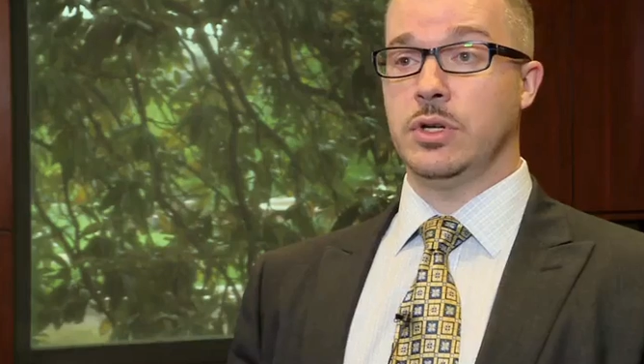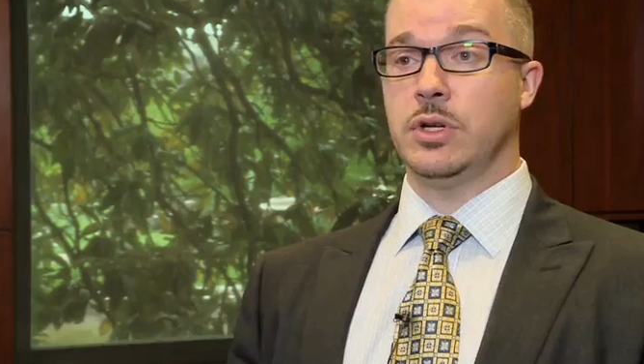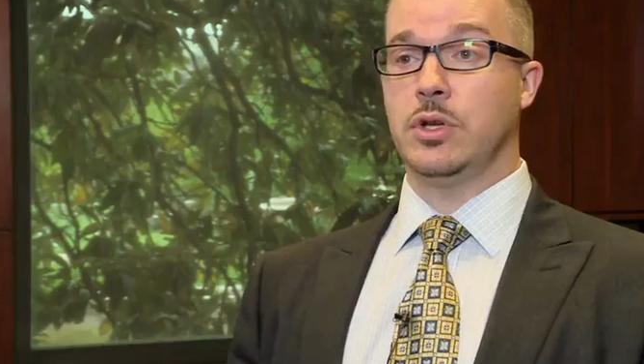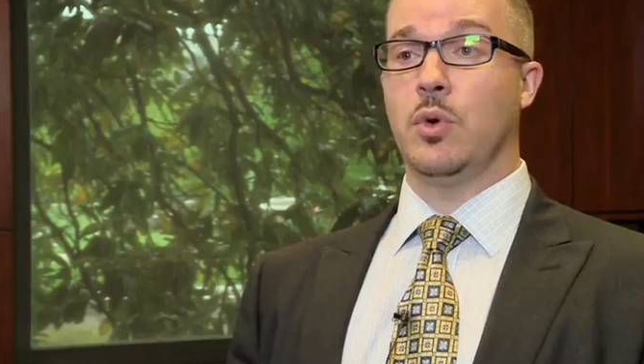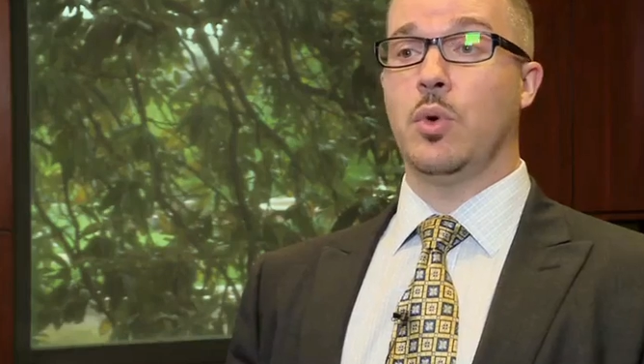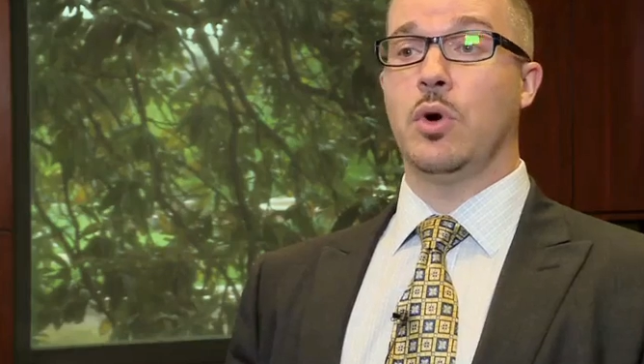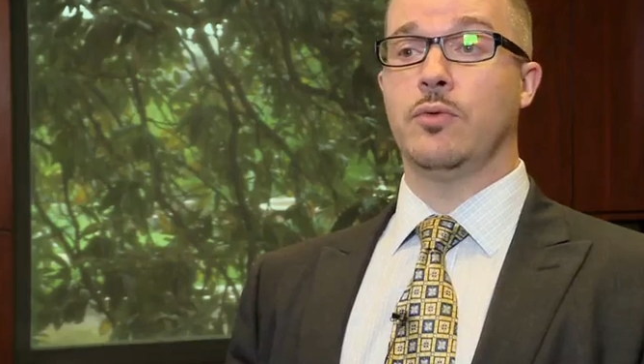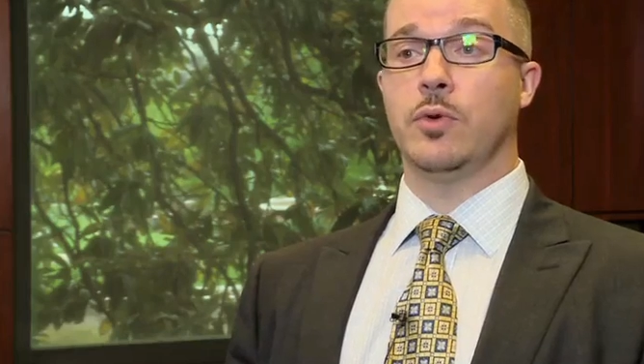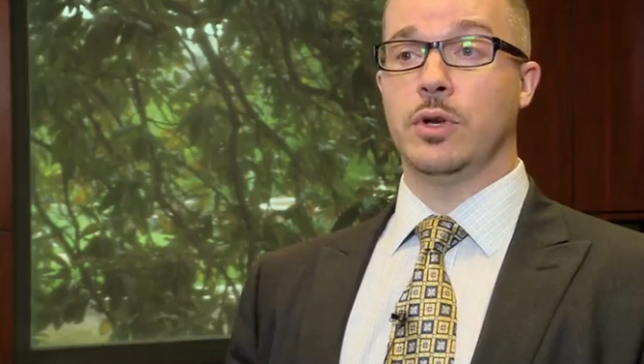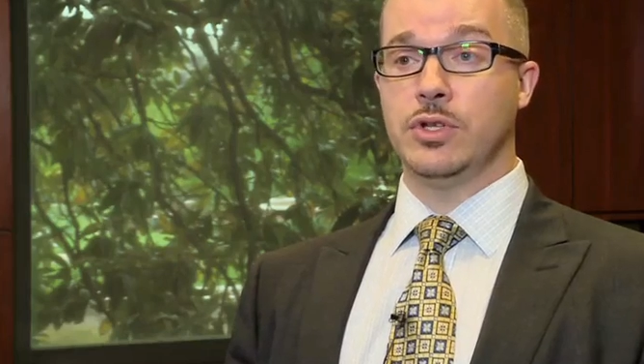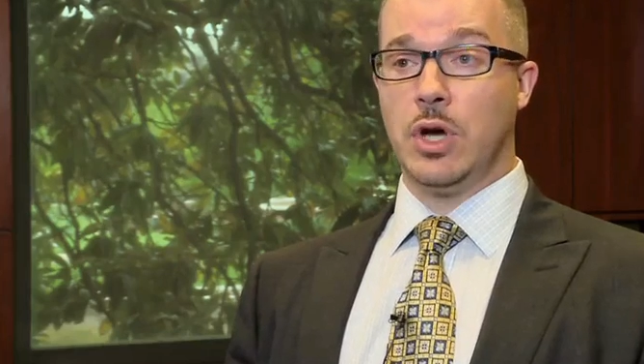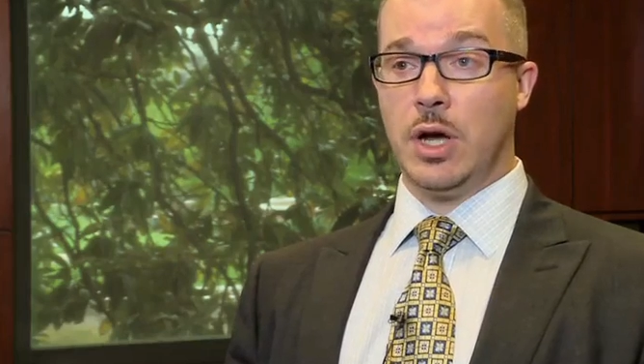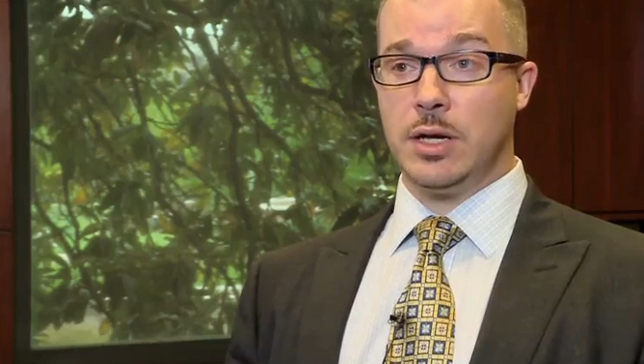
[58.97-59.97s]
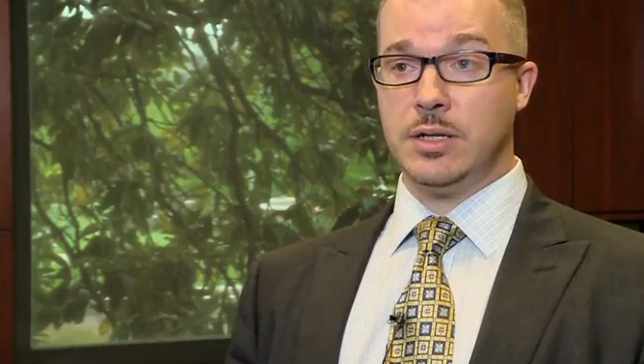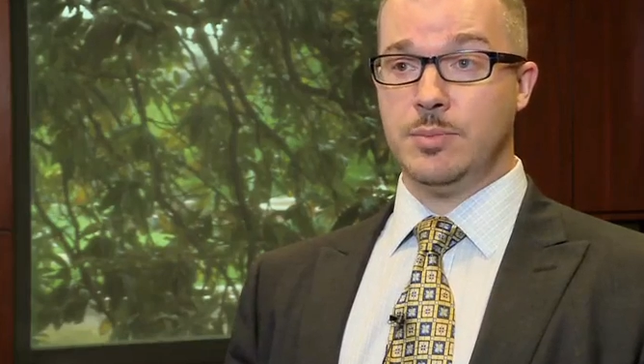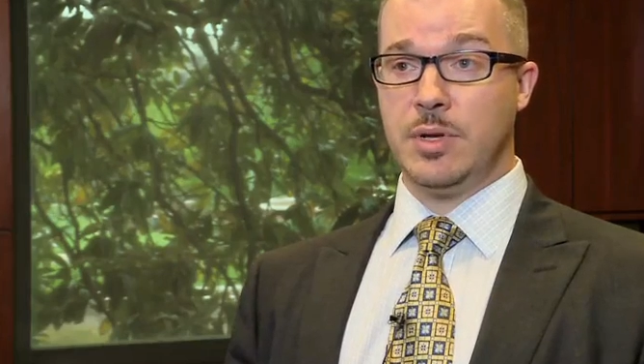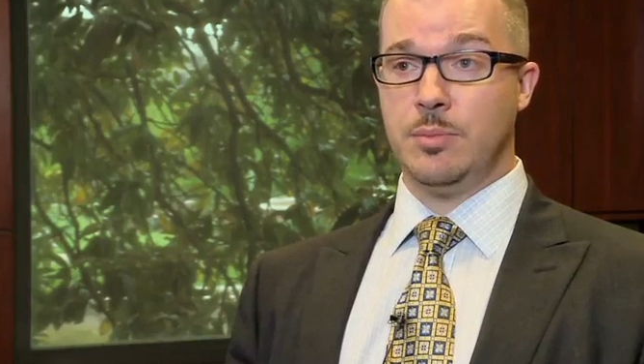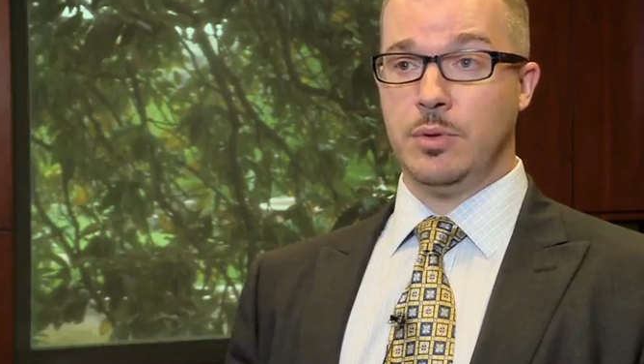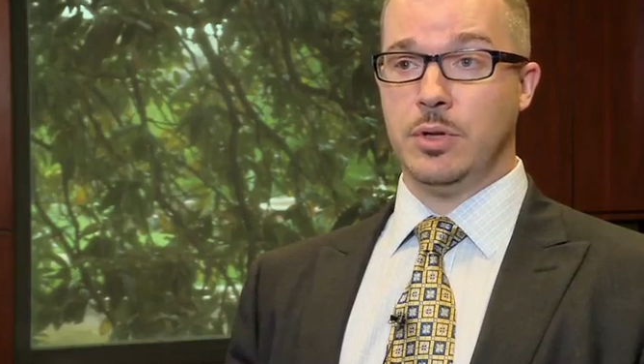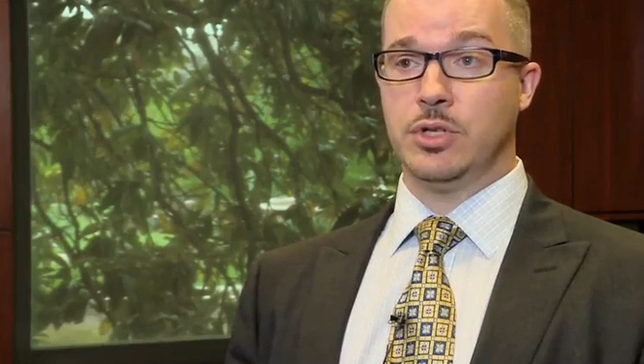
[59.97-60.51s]
to go over and talk to
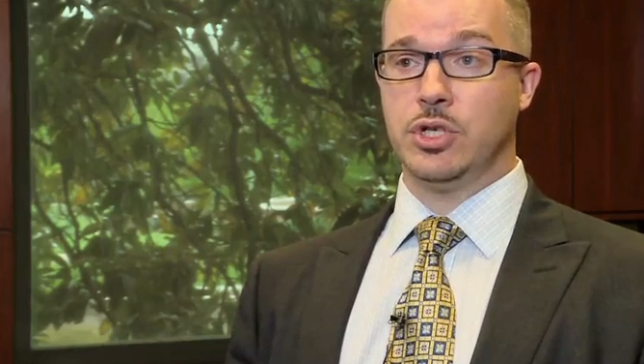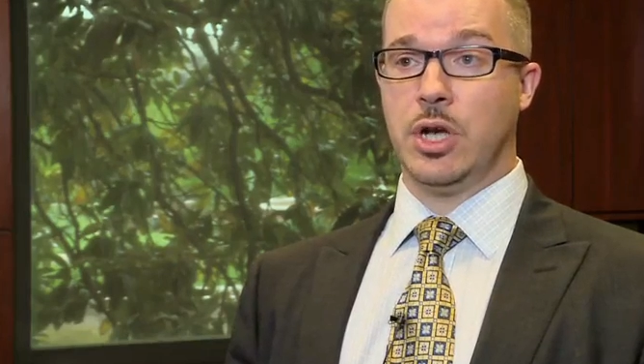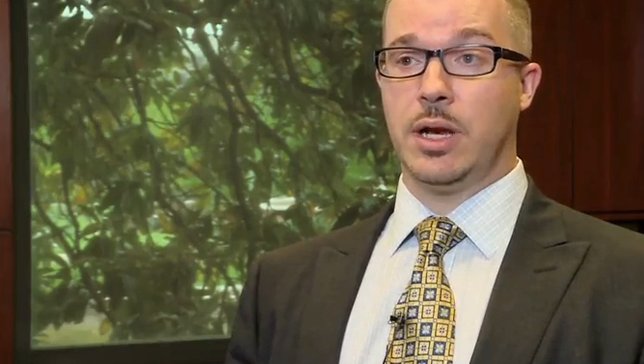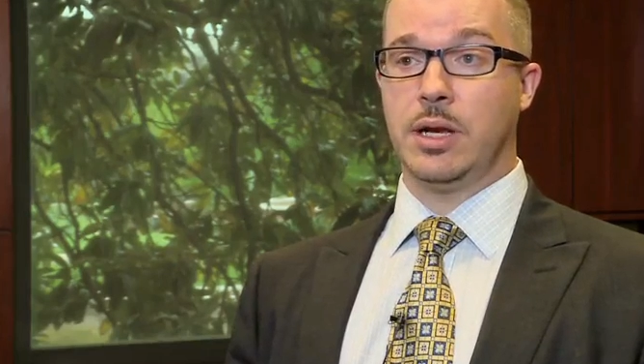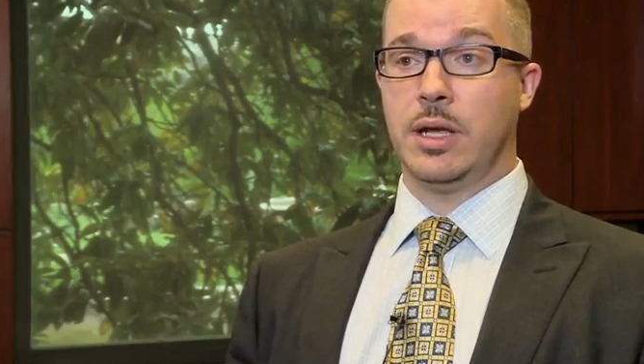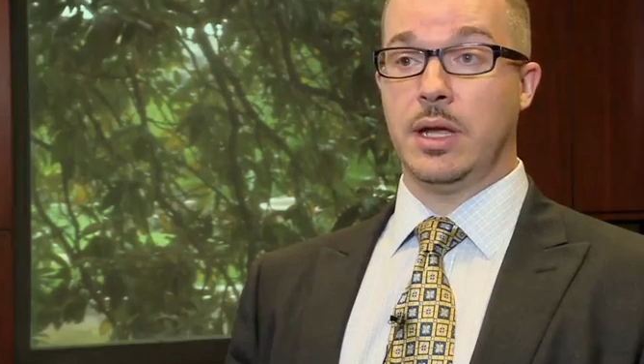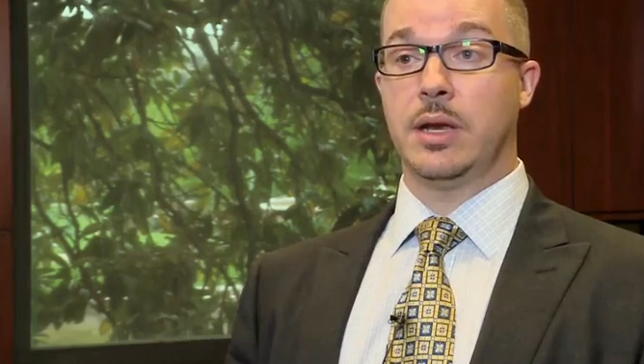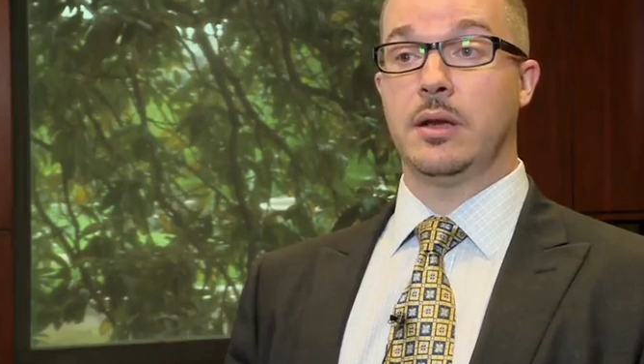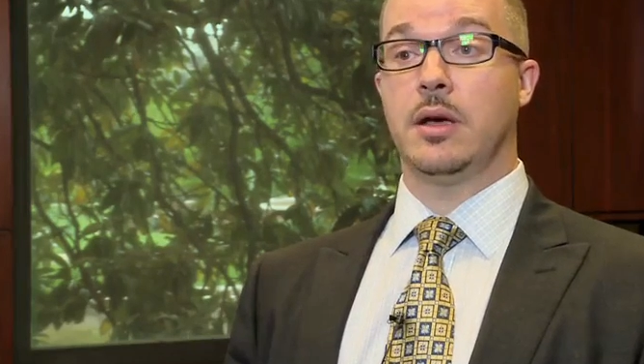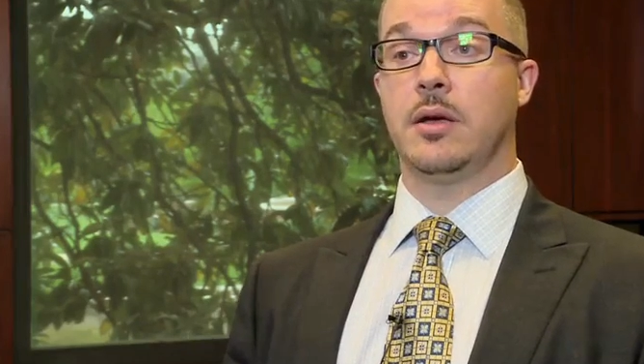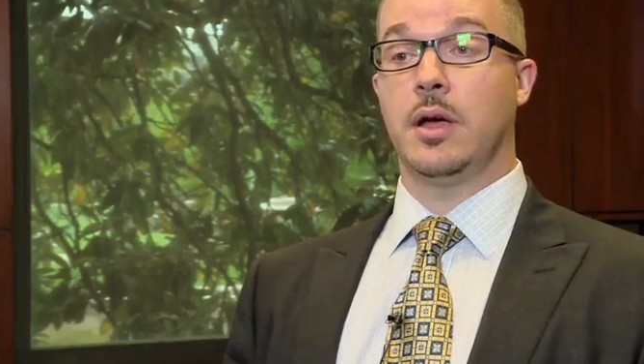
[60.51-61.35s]
people in China and